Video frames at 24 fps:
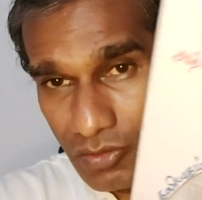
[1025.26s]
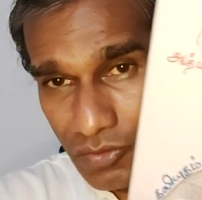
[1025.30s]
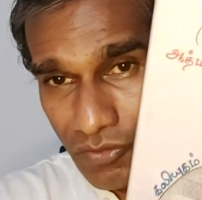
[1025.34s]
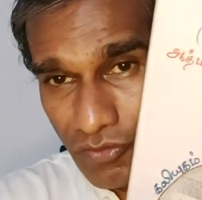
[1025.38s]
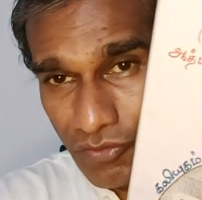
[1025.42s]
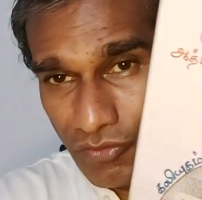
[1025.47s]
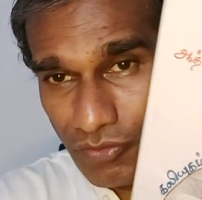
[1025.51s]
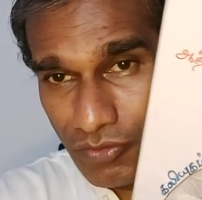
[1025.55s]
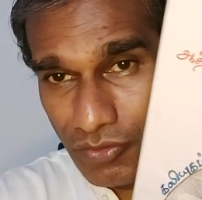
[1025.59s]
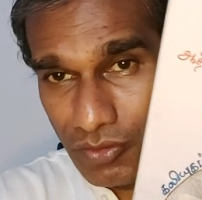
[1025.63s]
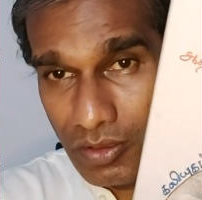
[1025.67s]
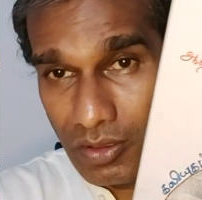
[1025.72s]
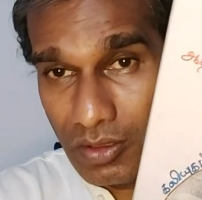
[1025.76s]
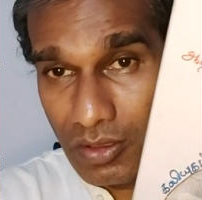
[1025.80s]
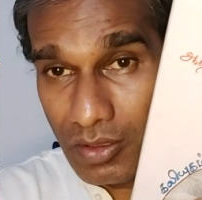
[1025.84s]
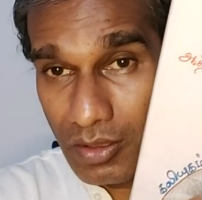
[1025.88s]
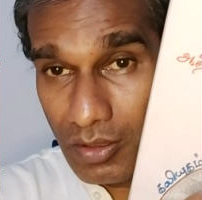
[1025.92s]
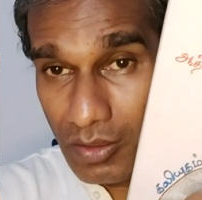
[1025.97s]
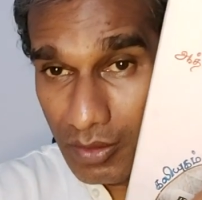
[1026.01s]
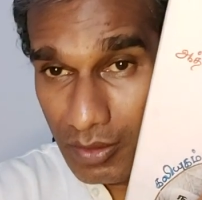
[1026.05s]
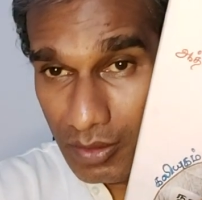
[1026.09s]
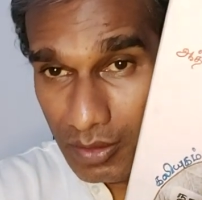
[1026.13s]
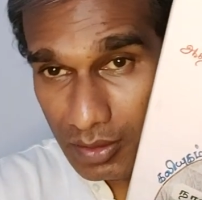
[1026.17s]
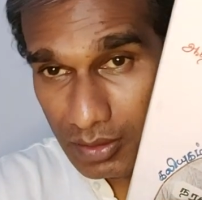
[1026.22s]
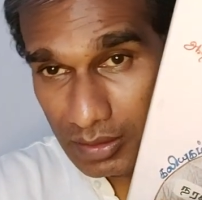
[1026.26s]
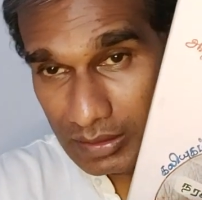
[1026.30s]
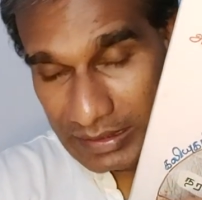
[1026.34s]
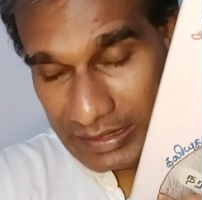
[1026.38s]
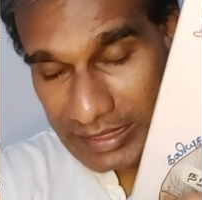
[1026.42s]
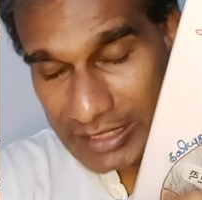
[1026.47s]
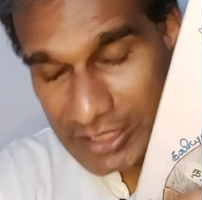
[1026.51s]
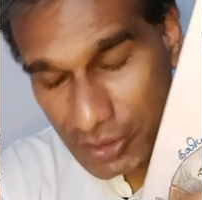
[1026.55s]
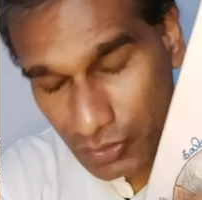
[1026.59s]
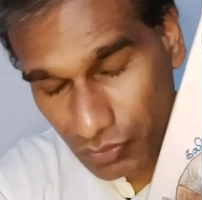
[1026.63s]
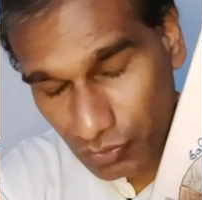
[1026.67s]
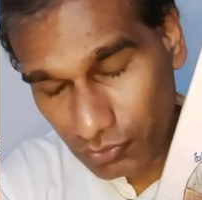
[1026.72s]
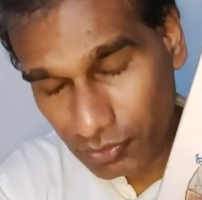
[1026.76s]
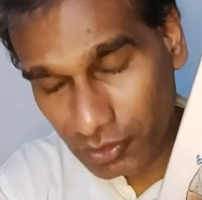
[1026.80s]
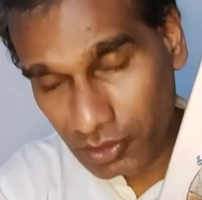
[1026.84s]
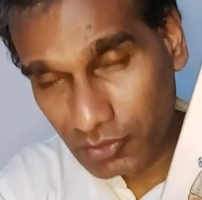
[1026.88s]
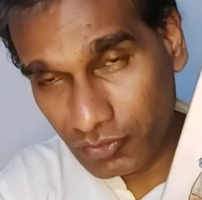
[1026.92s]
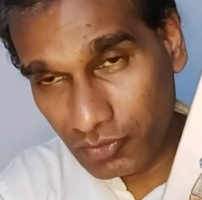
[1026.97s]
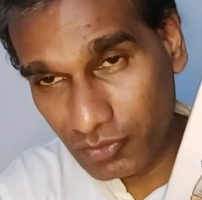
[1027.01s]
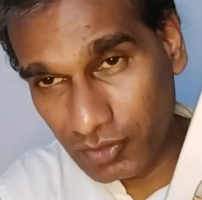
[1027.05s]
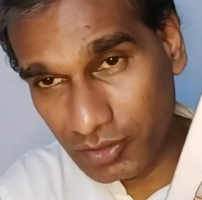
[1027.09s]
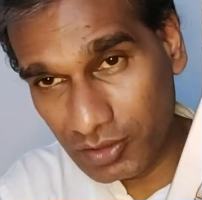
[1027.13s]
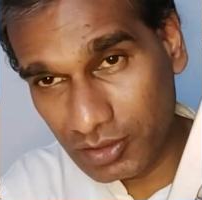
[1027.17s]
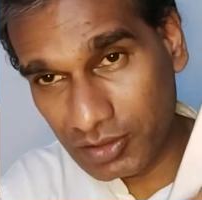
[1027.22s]
this world,
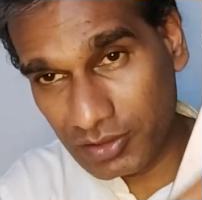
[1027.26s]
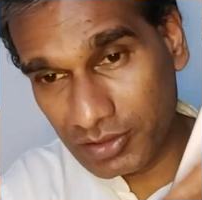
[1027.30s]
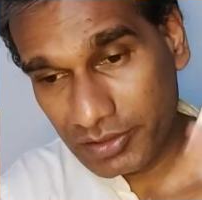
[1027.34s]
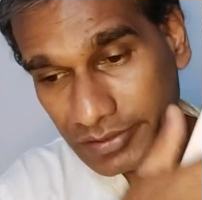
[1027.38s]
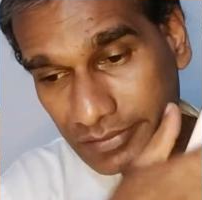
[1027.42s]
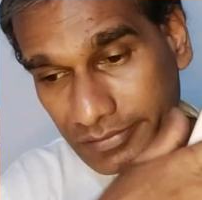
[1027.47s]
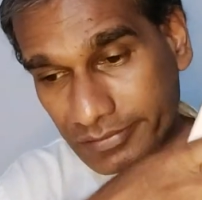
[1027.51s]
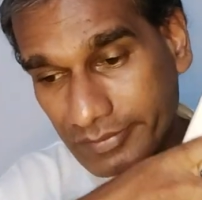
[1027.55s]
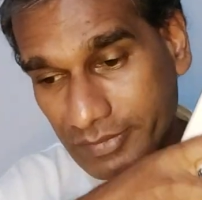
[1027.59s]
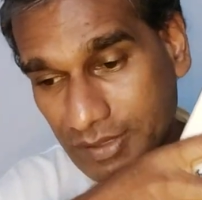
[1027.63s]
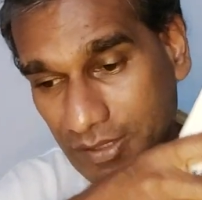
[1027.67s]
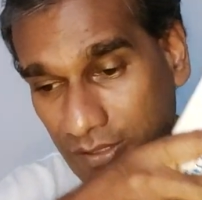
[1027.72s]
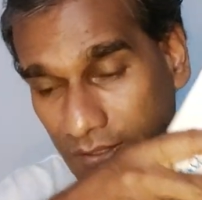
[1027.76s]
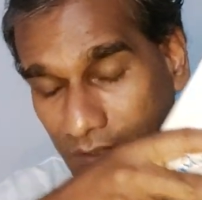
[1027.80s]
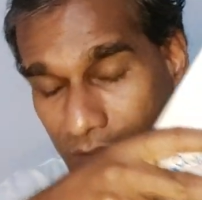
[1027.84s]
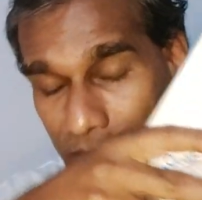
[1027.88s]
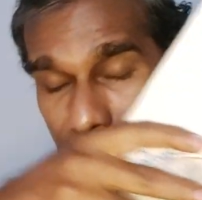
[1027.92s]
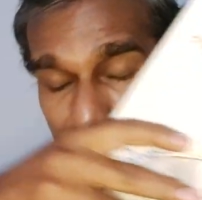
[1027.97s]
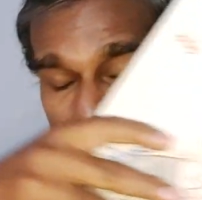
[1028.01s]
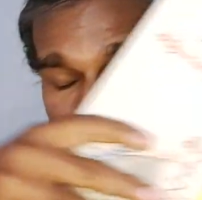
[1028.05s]
based